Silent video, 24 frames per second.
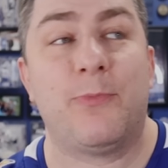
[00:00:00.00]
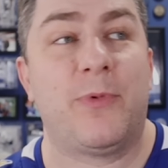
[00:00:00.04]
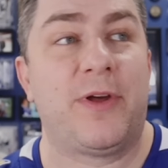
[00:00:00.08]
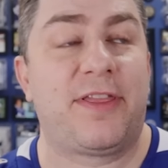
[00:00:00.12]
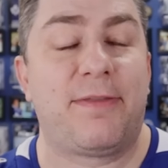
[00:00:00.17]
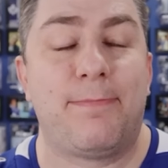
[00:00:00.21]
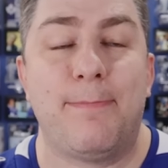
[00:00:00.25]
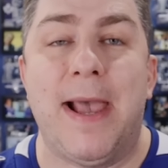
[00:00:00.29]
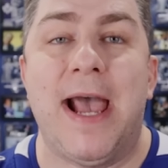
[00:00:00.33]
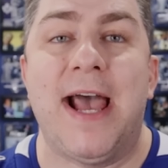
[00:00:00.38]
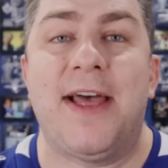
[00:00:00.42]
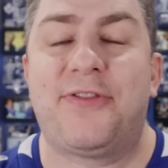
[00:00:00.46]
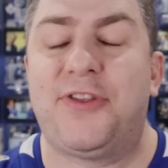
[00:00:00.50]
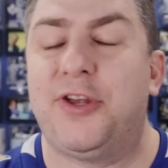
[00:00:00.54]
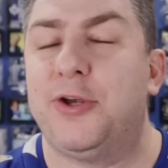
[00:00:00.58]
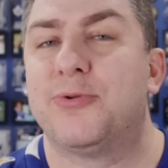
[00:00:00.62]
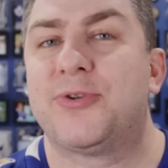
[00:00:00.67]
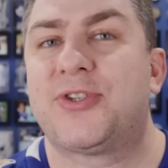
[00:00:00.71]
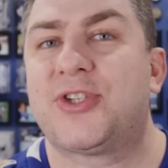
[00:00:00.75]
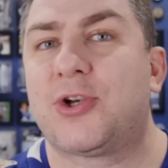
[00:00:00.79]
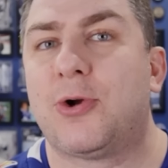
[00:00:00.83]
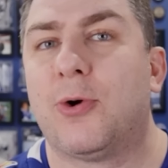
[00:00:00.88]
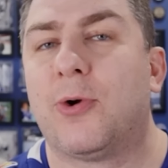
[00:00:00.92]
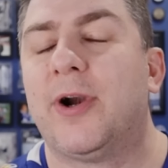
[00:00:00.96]
and with
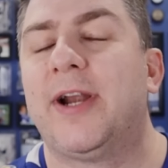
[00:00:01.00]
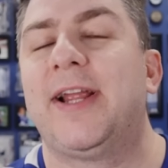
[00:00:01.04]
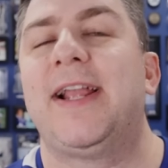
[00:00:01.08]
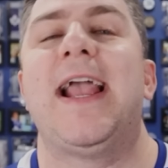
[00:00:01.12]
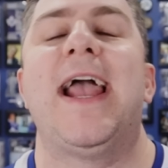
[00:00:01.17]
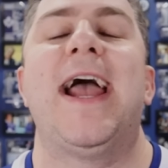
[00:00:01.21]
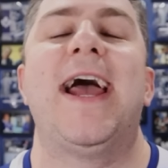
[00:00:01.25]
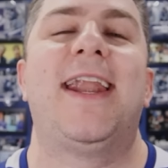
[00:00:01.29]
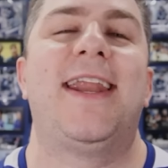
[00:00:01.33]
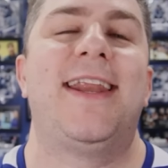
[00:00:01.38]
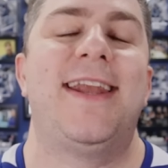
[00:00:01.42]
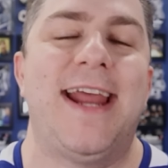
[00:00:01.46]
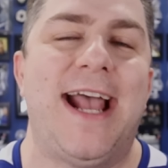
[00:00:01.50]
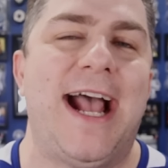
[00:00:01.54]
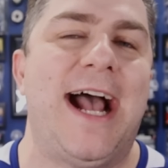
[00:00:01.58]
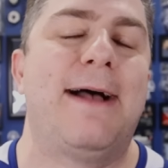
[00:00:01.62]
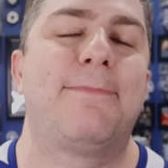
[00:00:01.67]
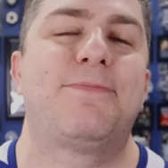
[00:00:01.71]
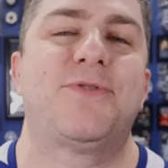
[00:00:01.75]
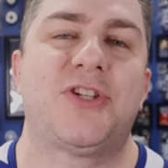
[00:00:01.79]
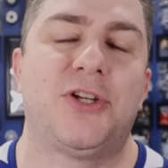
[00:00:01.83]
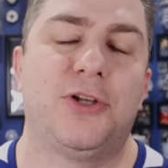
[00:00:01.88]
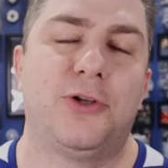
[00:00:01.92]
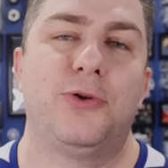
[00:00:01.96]
Matthews scoring at an
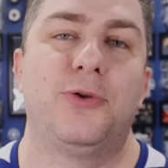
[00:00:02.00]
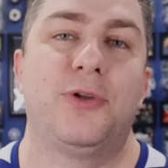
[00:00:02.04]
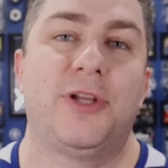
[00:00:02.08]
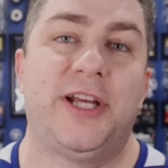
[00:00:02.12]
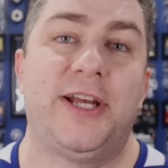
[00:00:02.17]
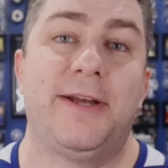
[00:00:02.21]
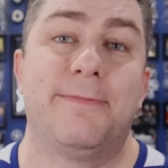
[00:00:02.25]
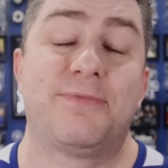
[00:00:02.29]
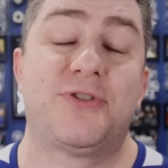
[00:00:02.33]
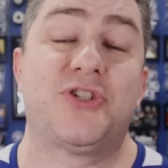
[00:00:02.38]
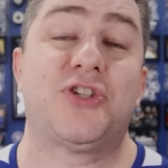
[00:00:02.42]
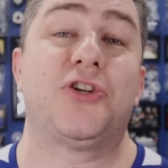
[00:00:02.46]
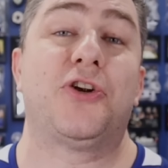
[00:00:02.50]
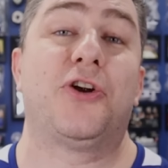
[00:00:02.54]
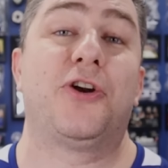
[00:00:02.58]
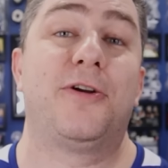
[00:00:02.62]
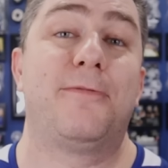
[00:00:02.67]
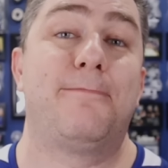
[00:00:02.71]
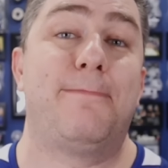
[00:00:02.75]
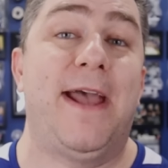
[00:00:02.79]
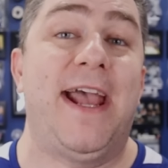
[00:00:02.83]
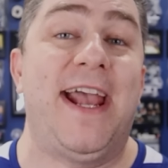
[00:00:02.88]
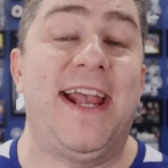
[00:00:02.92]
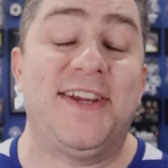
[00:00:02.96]
absolutely
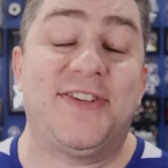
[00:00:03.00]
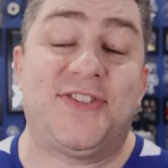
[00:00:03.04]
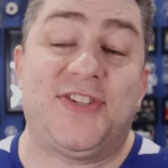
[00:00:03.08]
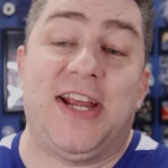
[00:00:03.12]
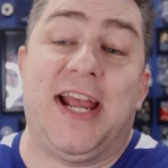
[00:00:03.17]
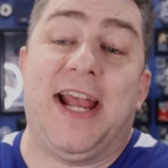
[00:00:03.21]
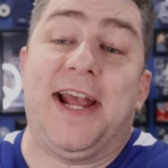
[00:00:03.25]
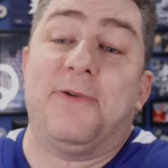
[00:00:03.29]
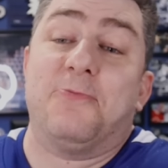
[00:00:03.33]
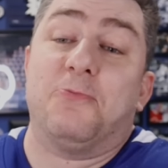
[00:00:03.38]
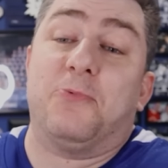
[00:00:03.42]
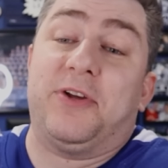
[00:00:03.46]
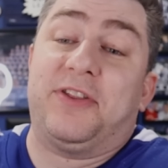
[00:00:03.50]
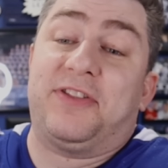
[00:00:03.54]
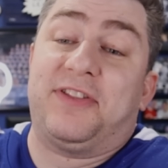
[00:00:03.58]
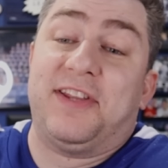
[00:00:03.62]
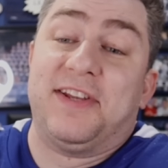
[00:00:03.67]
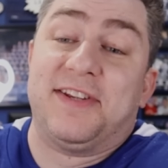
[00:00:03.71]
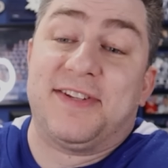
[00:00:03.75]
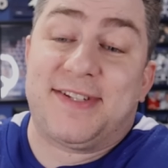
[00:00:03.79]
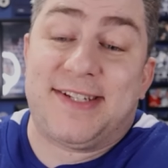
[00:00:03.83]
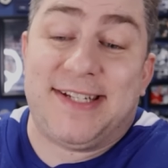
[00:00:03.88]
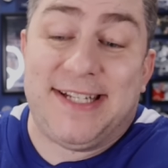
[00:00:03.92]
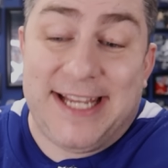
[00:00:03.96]
absurd pace, and with
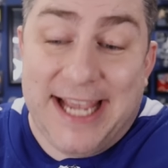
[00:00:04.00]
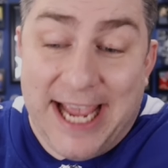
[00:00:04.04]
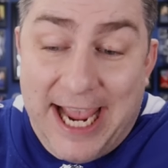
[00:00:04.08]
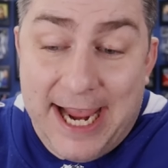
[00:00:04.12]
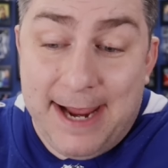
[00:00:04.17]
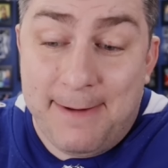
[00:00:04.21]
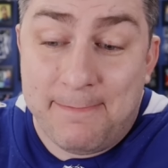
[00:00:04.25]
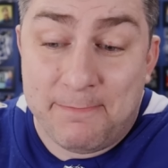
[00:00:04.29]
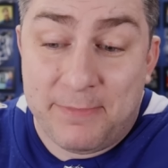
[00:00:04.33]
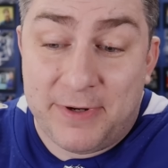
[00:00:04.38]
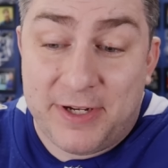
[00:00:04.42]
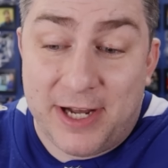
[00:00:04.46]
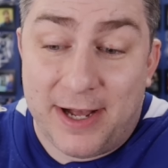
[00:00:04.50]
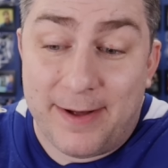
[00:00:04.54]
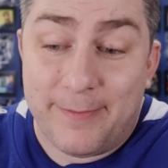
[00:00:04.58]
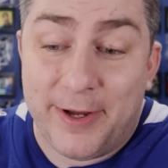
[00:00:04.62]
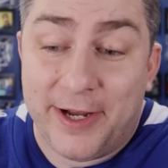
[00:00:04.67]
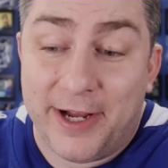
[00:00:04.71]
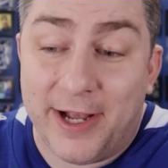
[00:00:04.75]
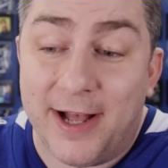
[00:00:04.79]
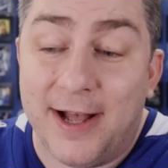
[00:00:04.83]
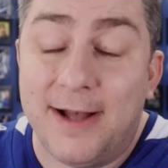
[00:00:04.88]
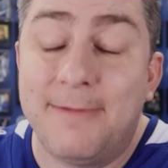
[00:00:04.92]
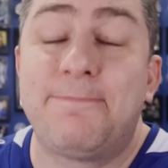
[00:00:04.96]
this game
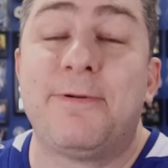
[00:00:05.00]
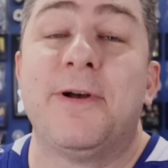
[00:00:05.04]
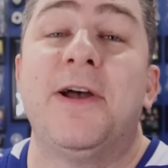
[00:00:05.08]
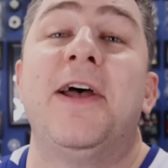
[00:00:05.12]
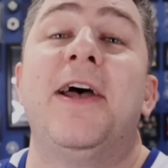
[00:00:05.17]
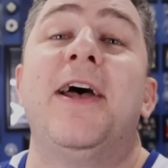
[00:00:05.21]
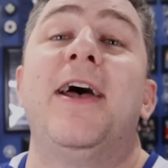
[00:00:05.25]
coming up,